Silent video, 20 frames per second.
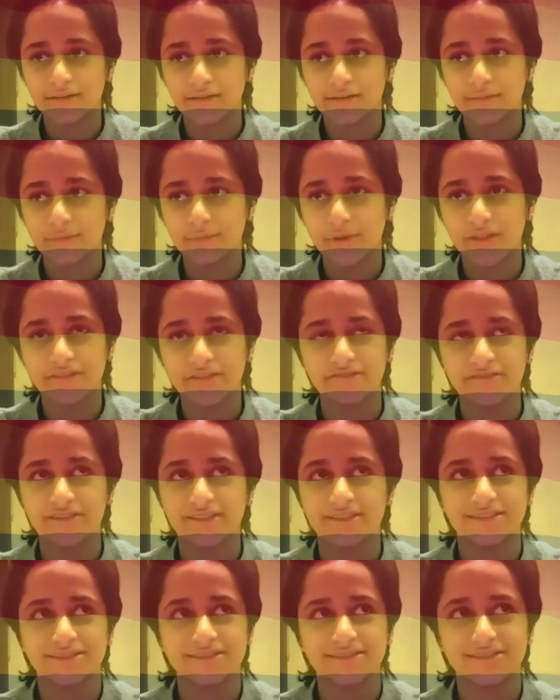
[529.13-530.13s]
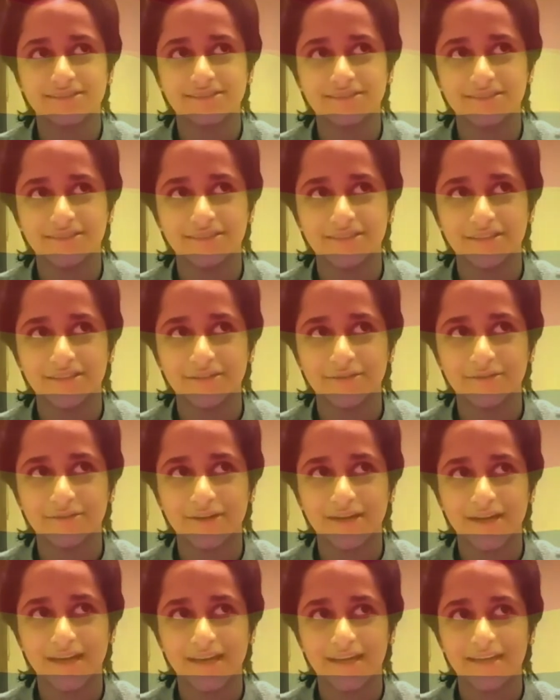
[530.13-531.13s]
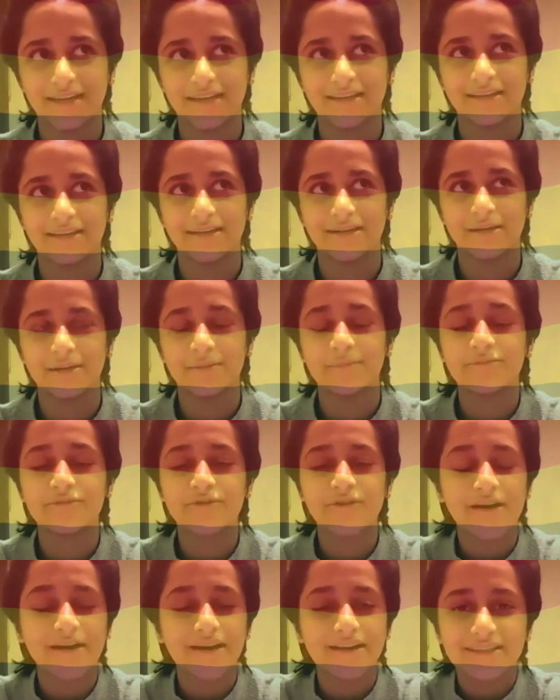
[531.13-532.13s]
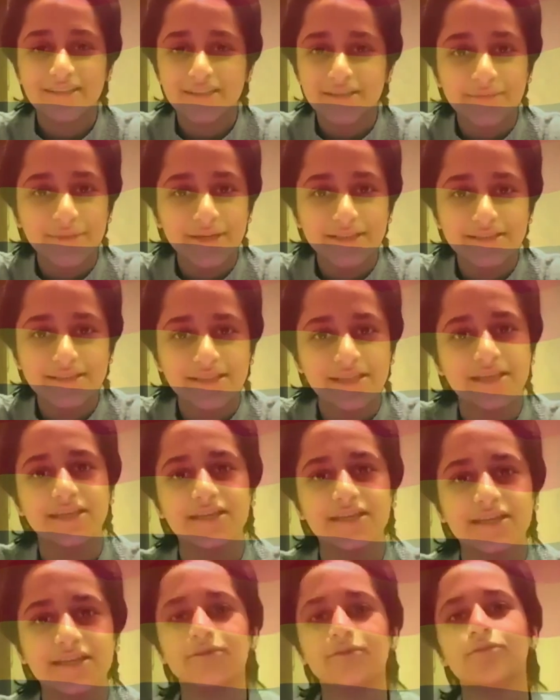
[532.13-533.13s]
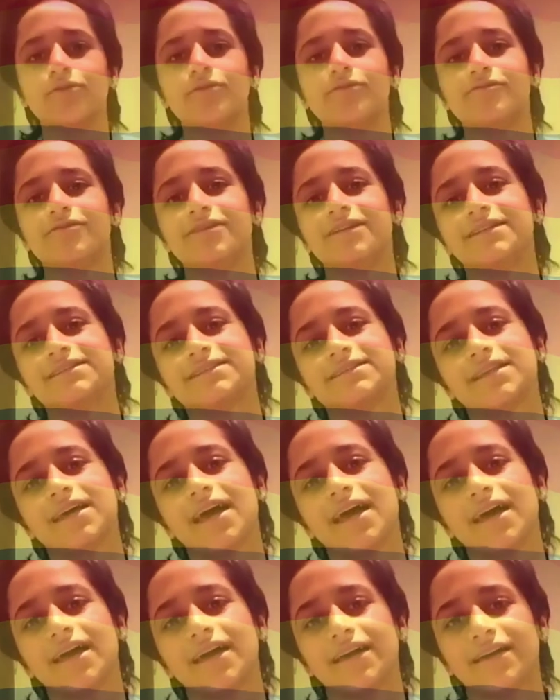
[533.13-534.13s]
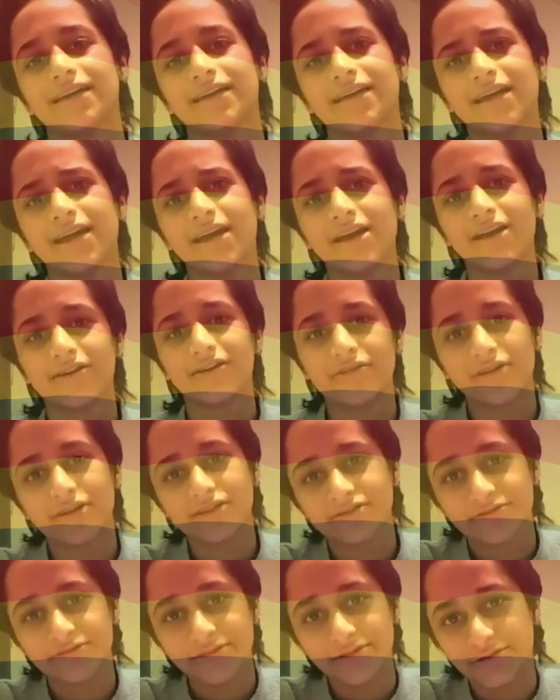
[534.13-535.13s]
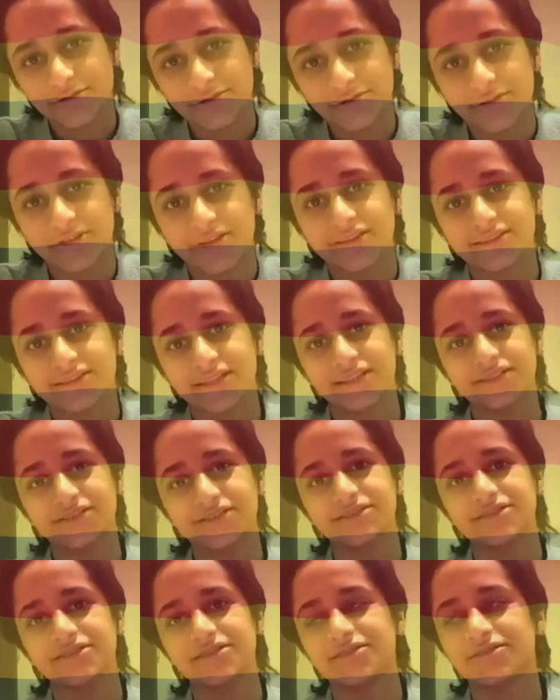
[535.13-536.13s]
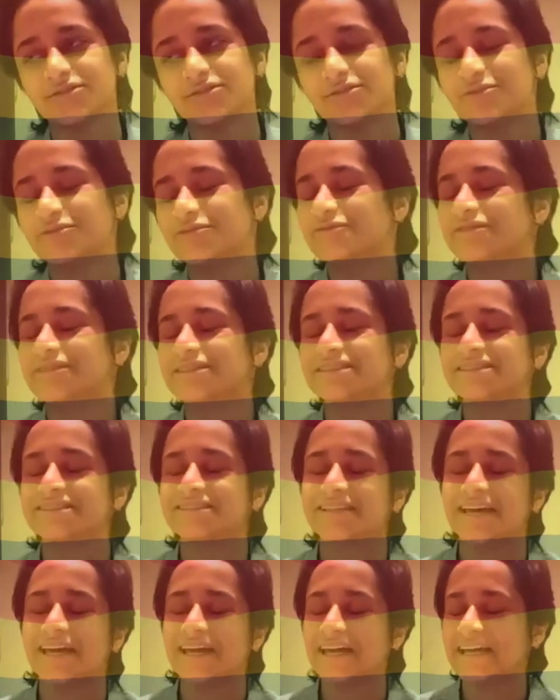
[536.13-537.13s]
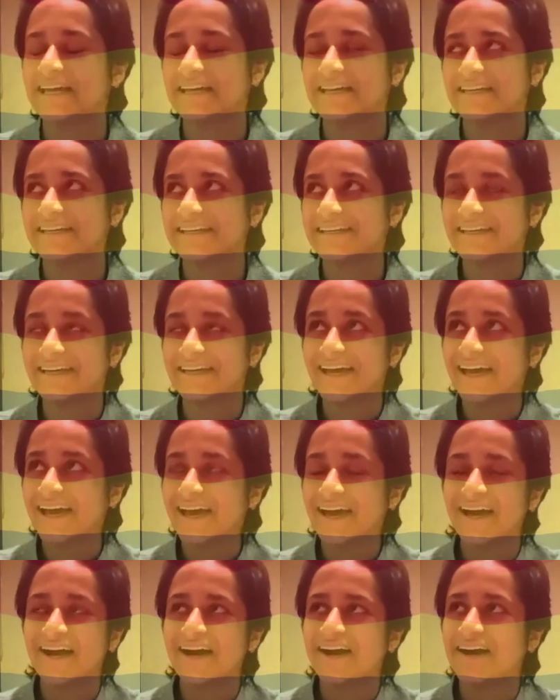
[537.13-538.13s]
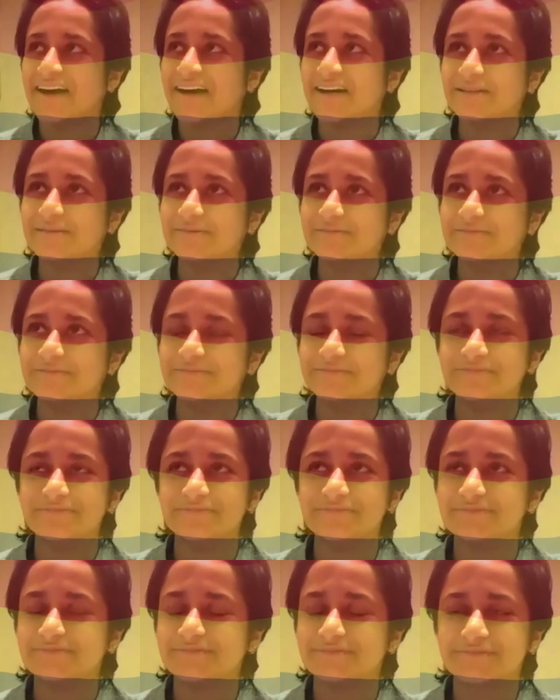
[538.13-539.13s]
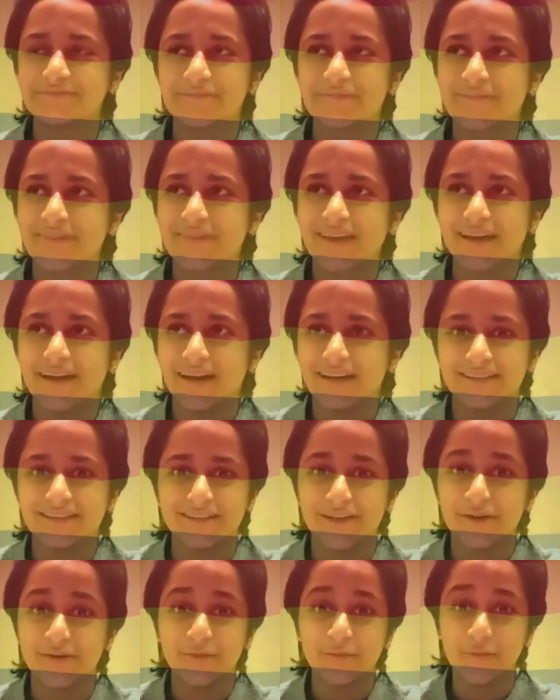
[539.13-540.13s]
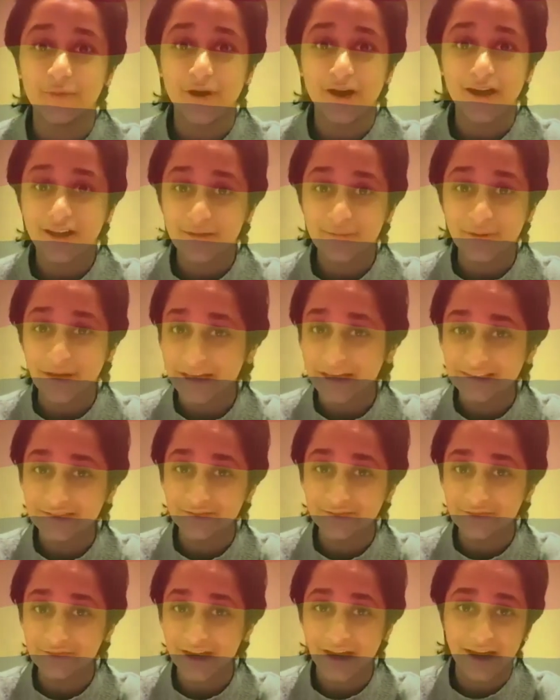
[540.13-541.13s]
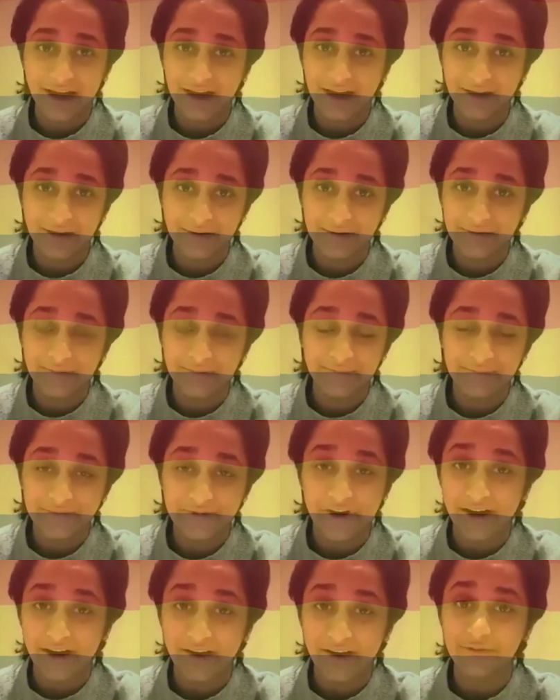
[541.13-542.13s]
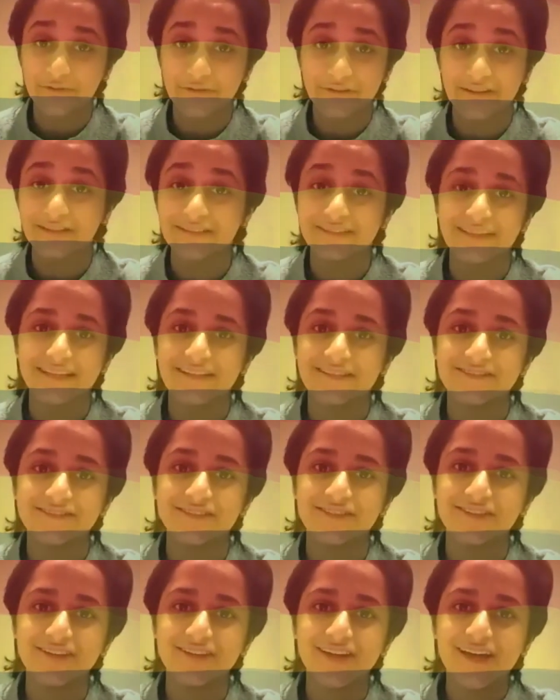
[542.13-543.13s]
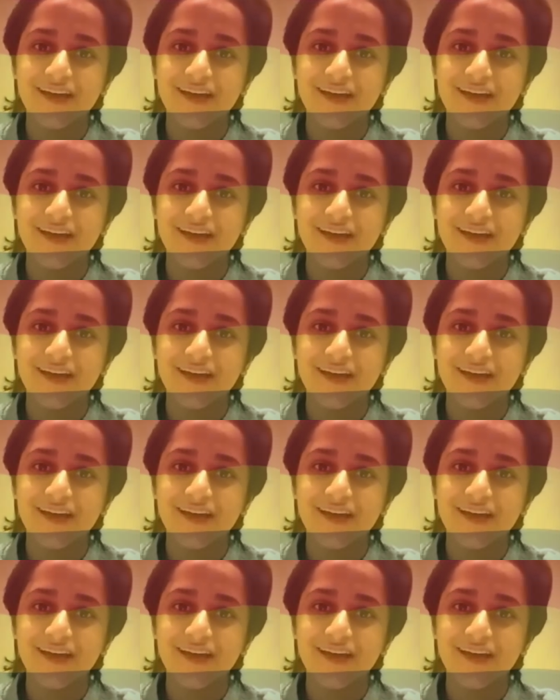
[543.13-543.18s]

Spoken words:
whether it's, you know, a pride committee, or it's a grassroots organisation, or it's a, I don't know, workplace pride organisation,